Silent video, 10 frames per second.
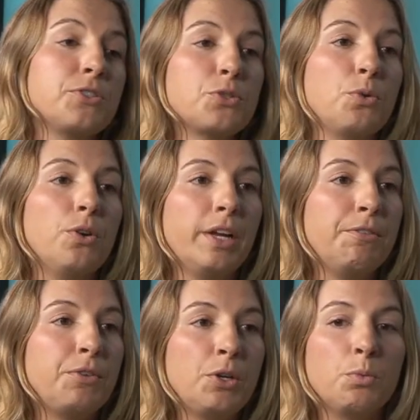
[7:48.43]
school.
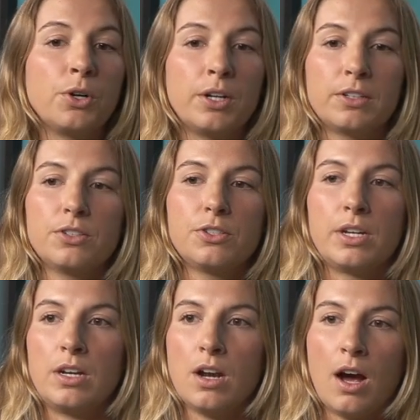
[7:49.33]
If you were to
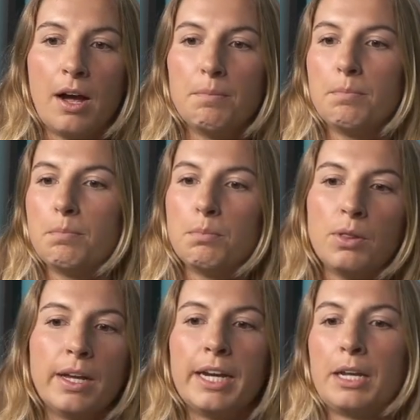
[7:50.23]
not
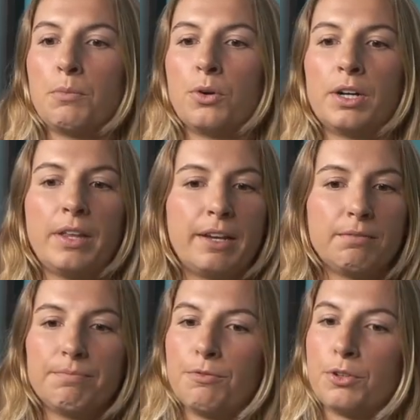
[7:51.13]
play anymore, like
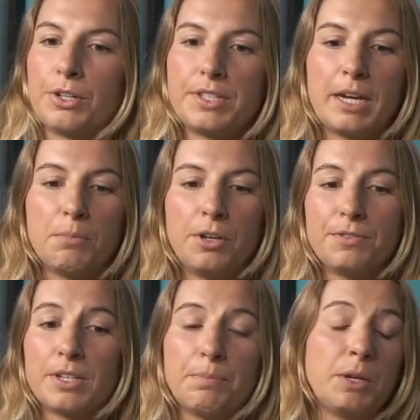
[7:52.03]
for example, if
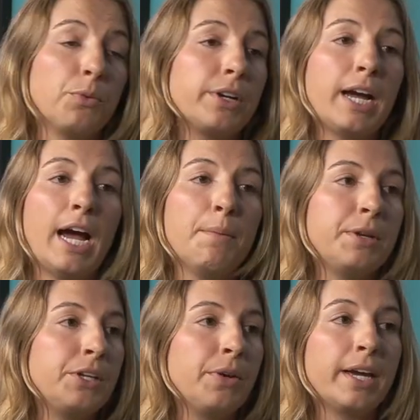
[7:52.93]
something were to
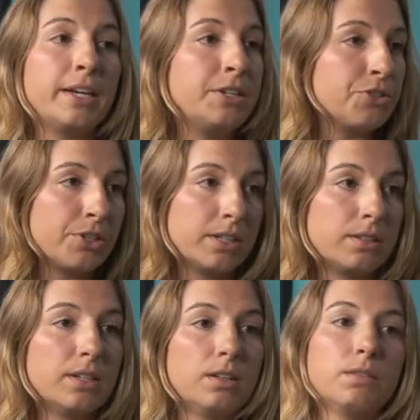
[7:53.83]
happen, you get injured.
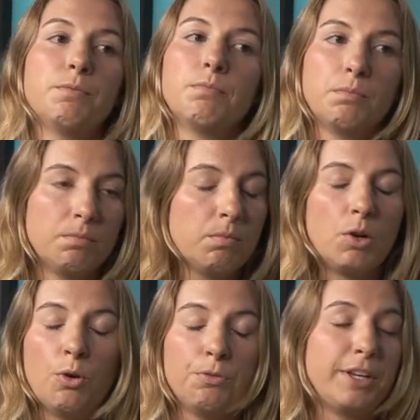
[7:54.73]

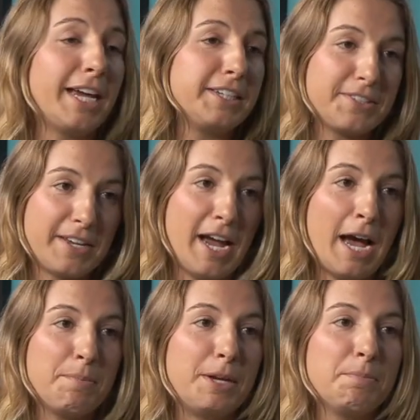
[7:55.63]
Hopefully that doesn't
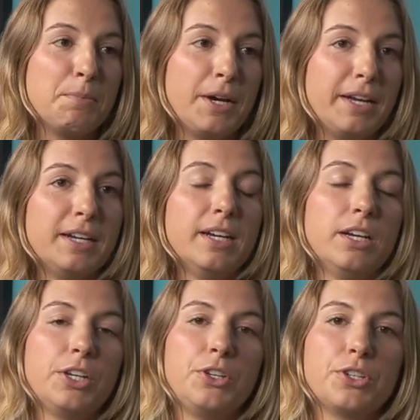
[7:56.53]
happen, but
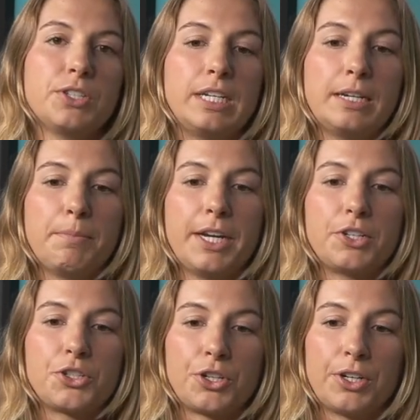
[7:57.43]
you just need to make
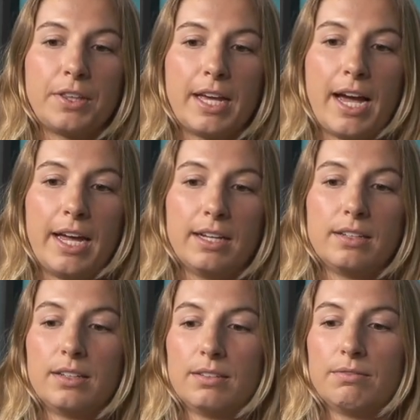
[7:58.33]
sure that
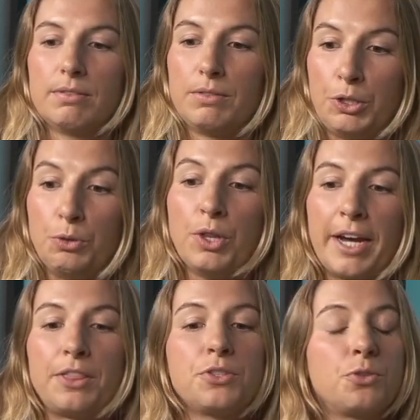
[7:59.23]
you
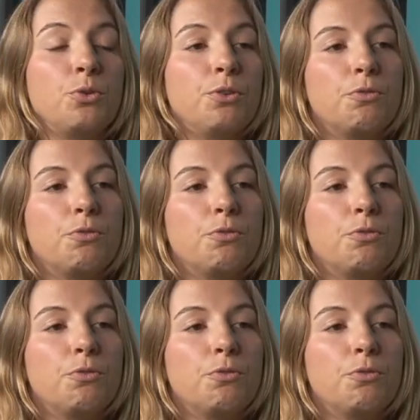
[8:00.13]
like the school